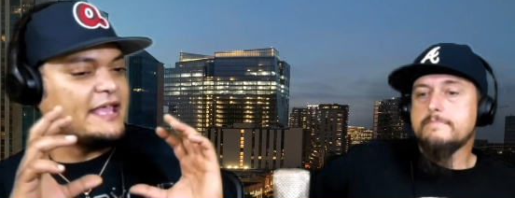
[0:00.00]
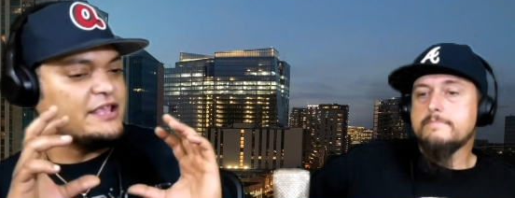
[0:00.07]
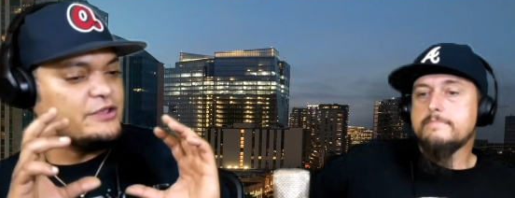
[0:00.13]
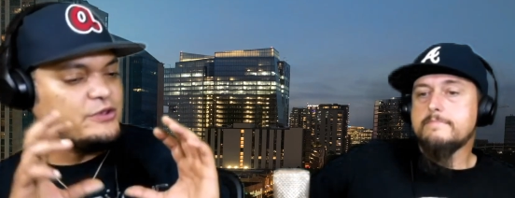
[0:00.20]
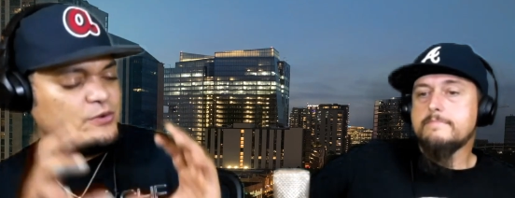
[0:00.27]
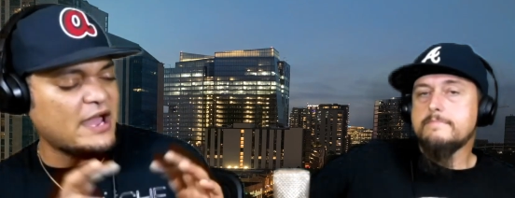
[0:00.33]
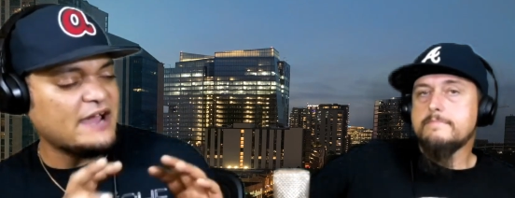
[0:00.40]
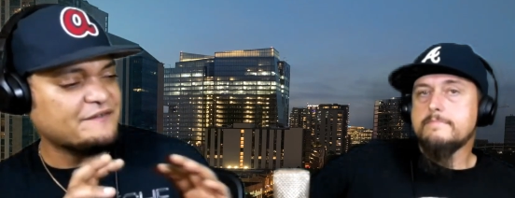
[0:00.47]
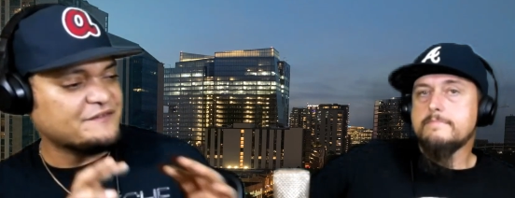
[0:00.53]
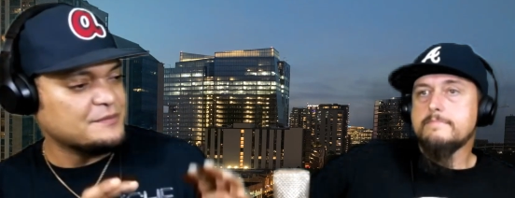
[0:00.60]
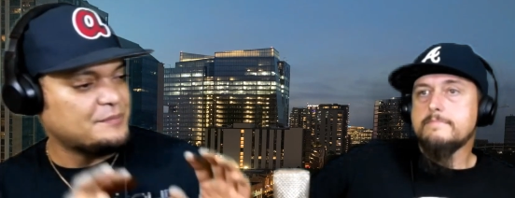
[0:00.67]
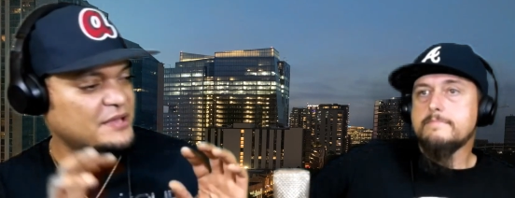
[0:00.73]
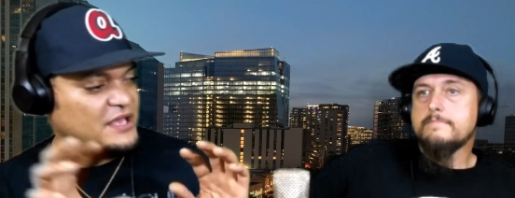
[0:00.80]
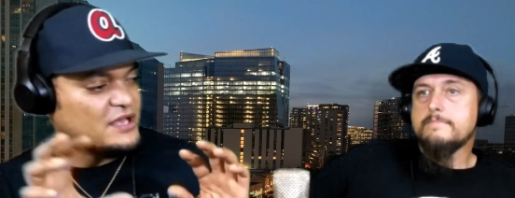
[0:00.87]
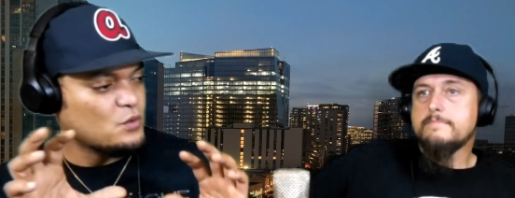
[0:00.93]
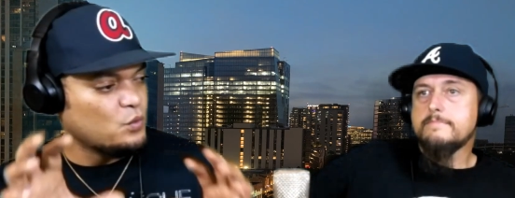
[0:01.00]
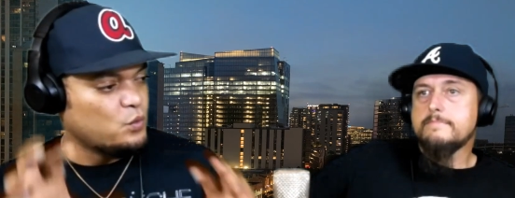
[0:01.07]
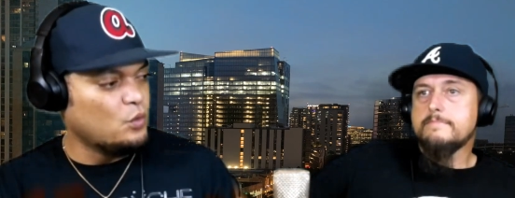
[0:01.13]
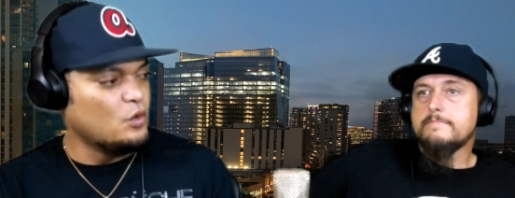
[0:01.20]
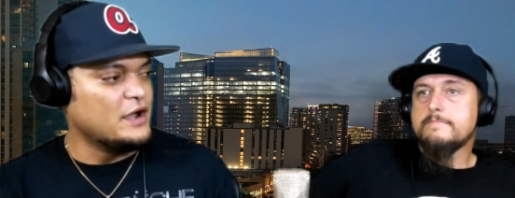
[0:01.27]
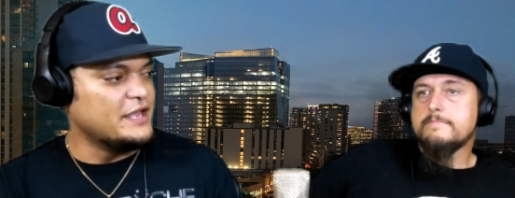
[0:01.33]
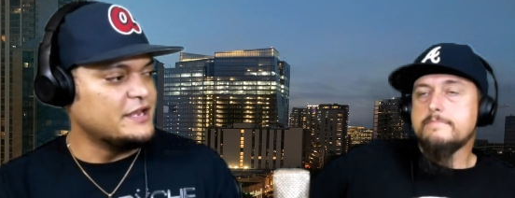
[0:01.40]
Speaker 1: You have to pick
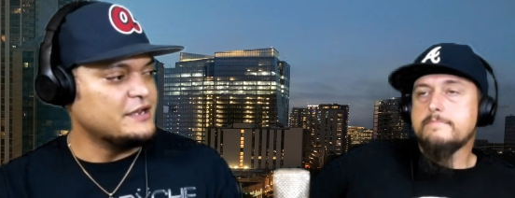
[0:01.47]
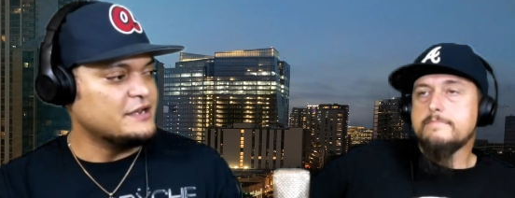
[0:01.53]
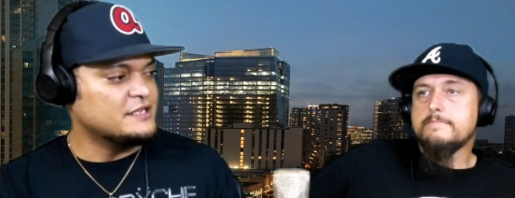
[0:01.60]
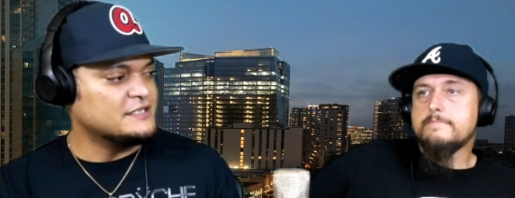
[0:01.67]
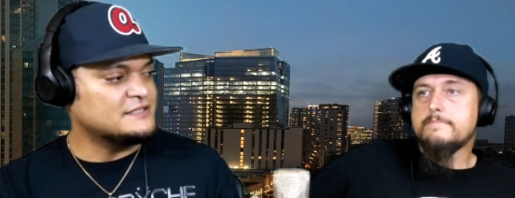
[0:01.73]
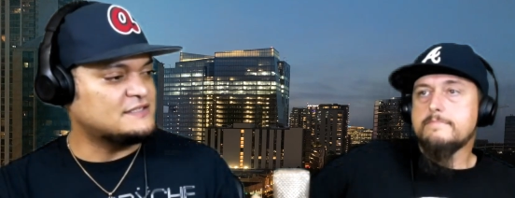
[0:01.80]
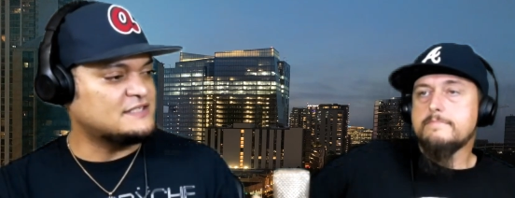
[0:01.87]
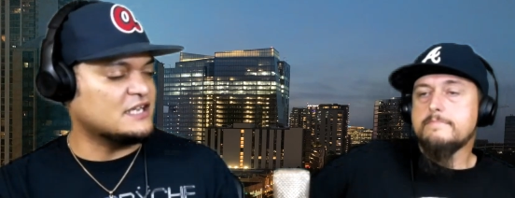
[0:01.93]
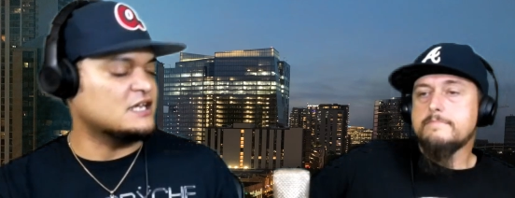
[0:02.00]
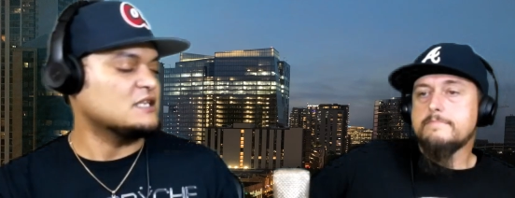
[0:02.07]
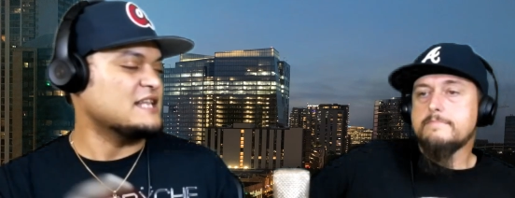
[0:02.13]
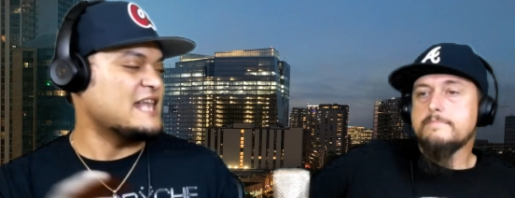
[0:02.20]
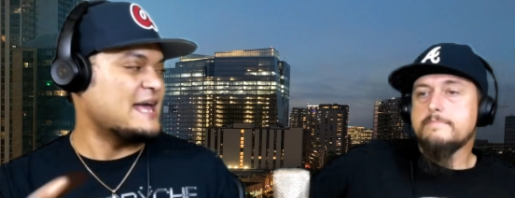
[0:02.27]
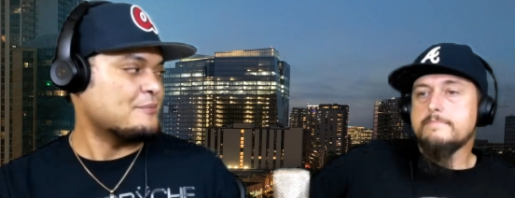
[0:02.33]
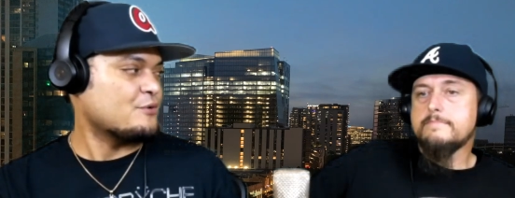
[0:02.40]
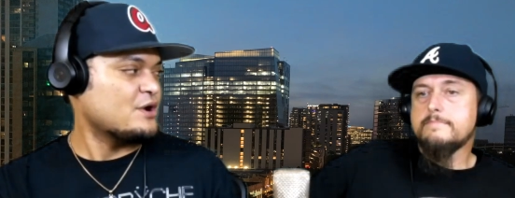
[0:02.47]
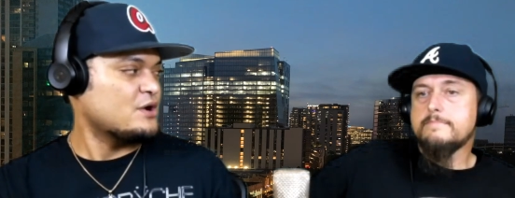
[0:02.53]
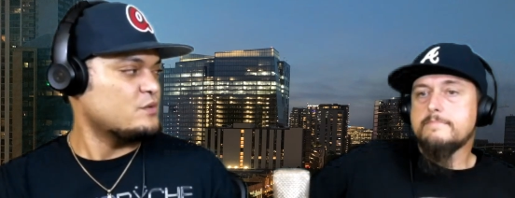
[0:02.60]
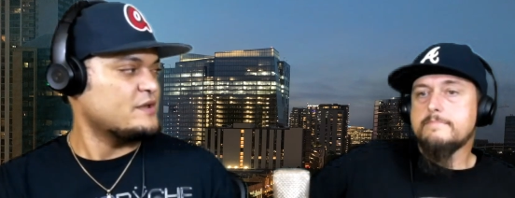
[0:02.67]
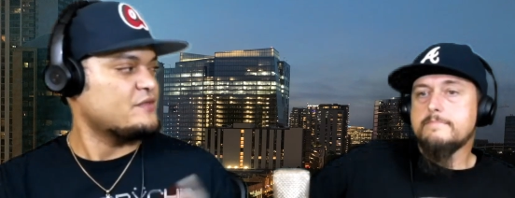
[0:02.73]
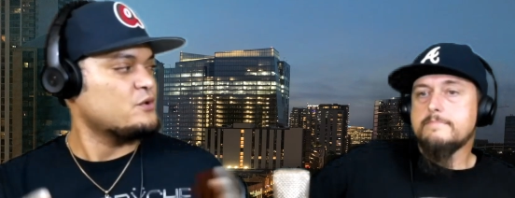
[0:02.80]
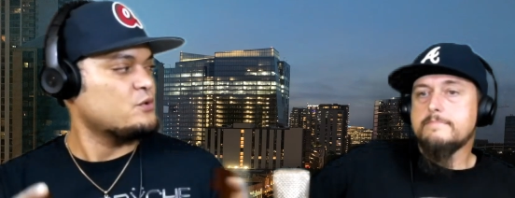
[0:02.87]
one to collaborate
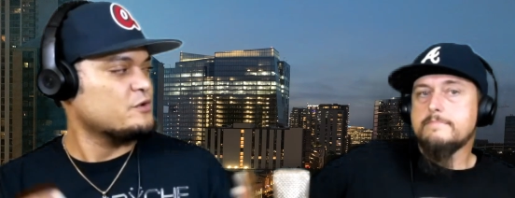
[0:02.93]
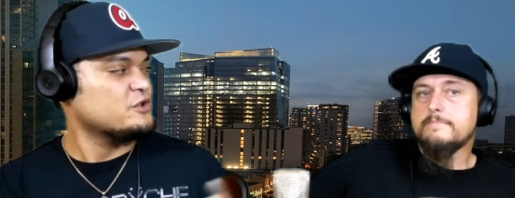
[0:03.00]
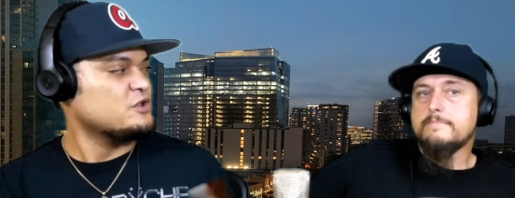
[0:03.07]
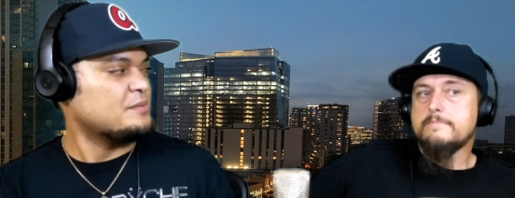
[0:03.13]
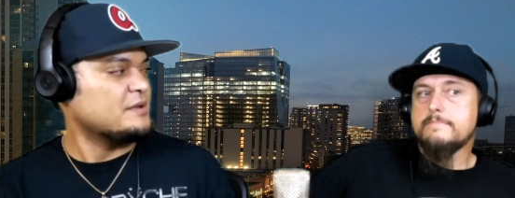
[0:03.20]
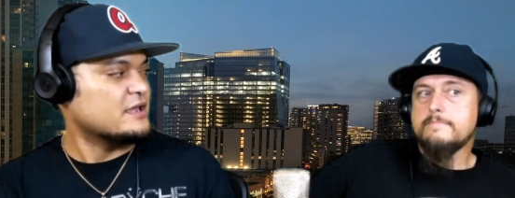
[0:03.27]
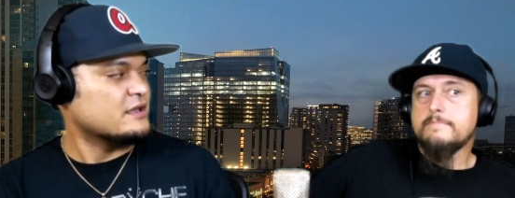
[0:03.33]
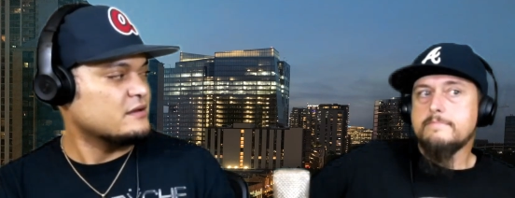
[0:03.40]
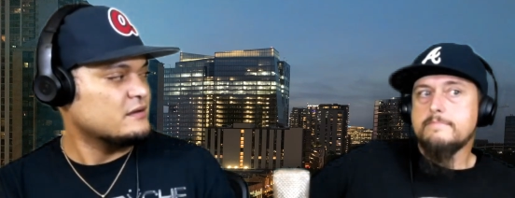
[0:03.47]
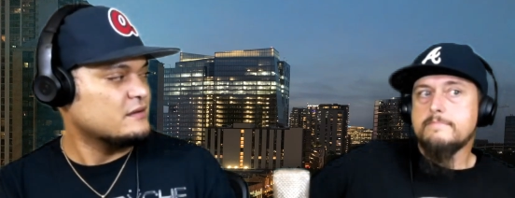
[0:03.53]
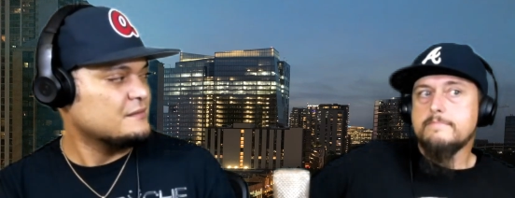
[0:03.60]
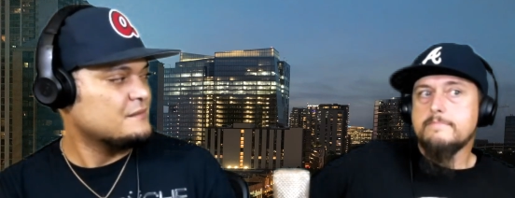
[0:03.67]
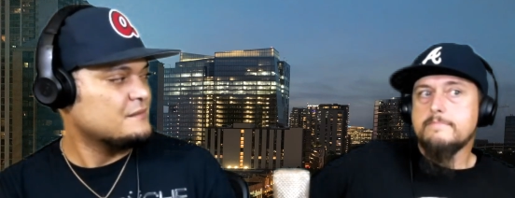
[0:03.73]
with. Who are you picking?